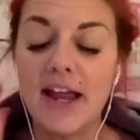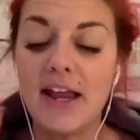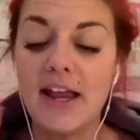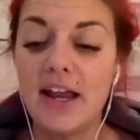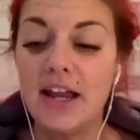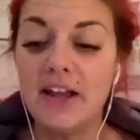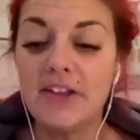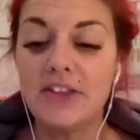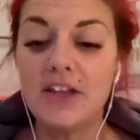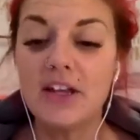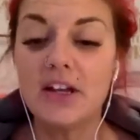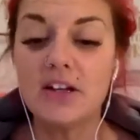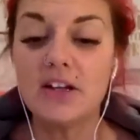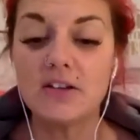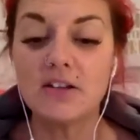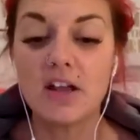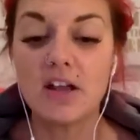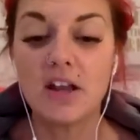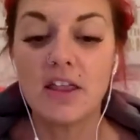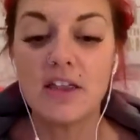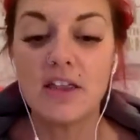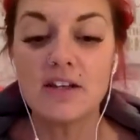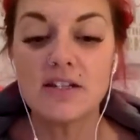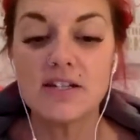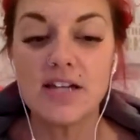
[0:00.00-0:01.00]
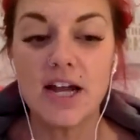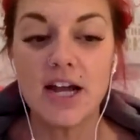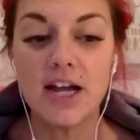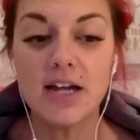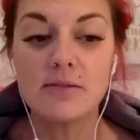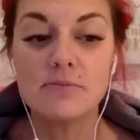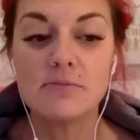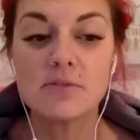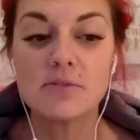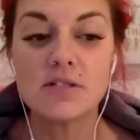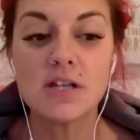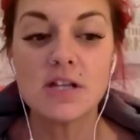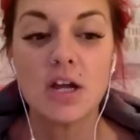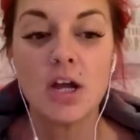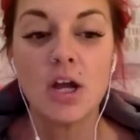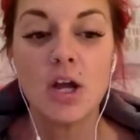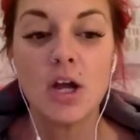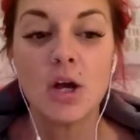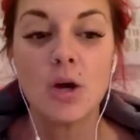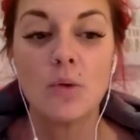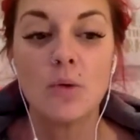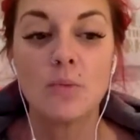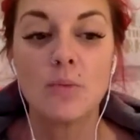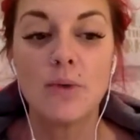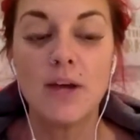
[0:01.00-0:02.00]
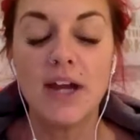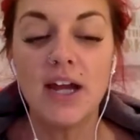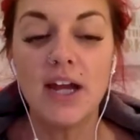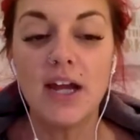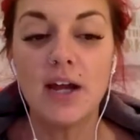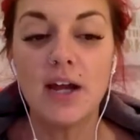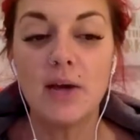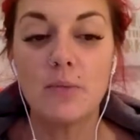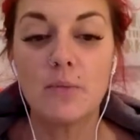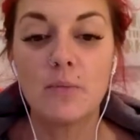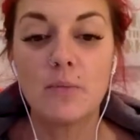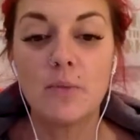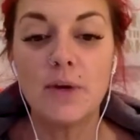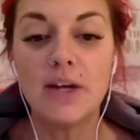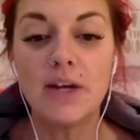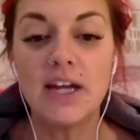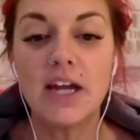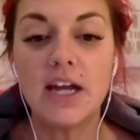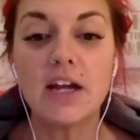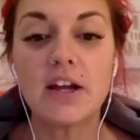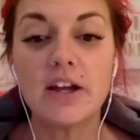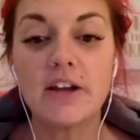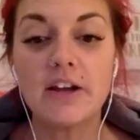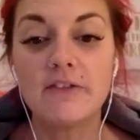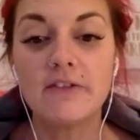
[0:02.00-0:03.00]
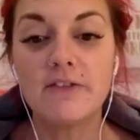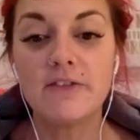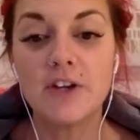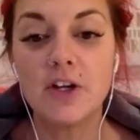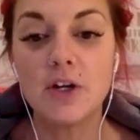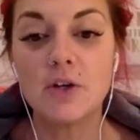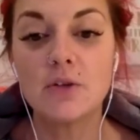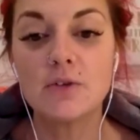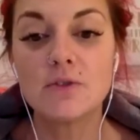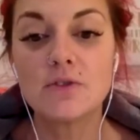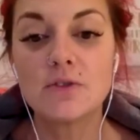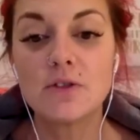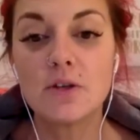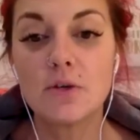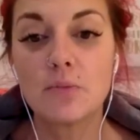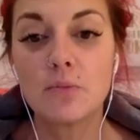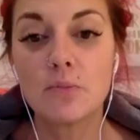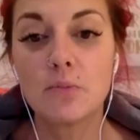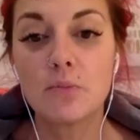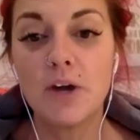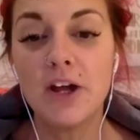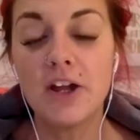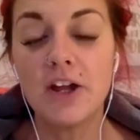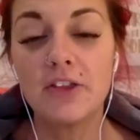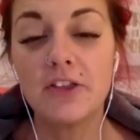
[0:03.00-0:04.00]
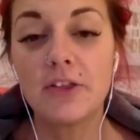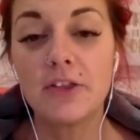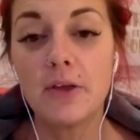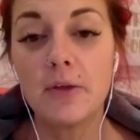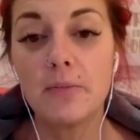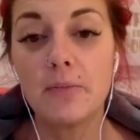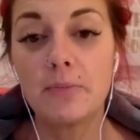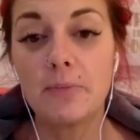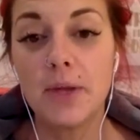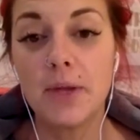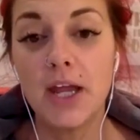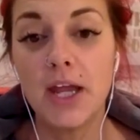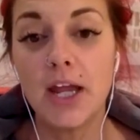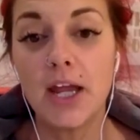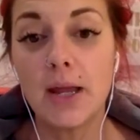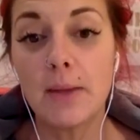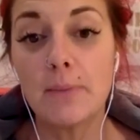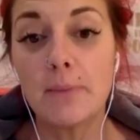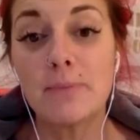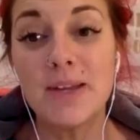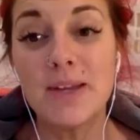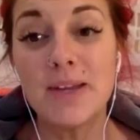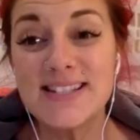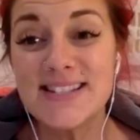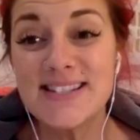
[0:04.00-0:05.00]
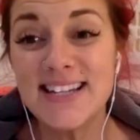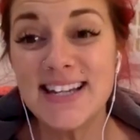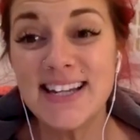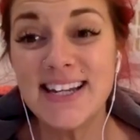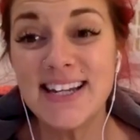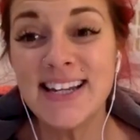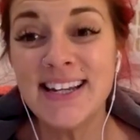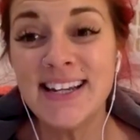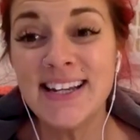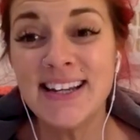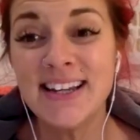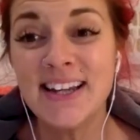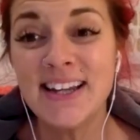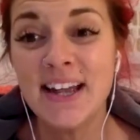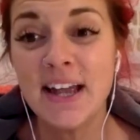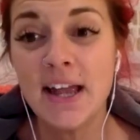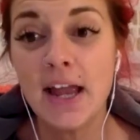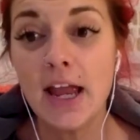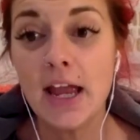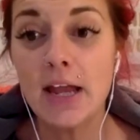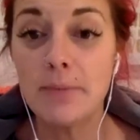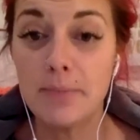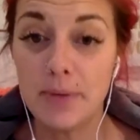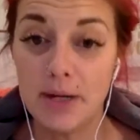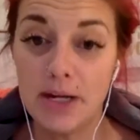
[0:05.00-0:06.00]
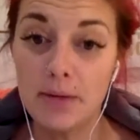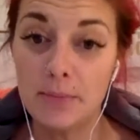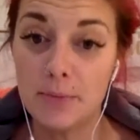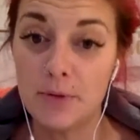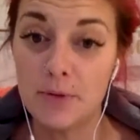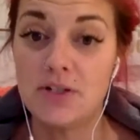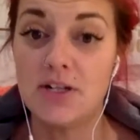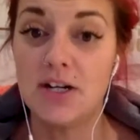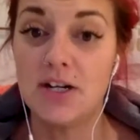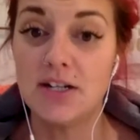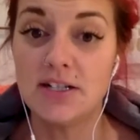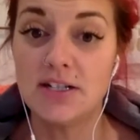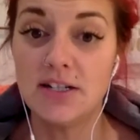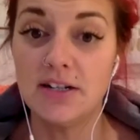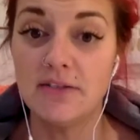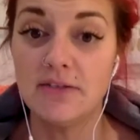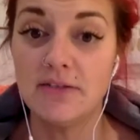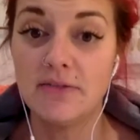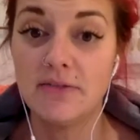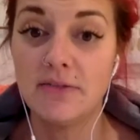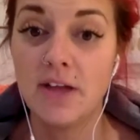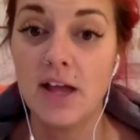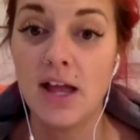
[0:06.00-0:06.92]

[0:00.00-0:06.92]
And I think a lot of the times we we get confused with being busy and being productive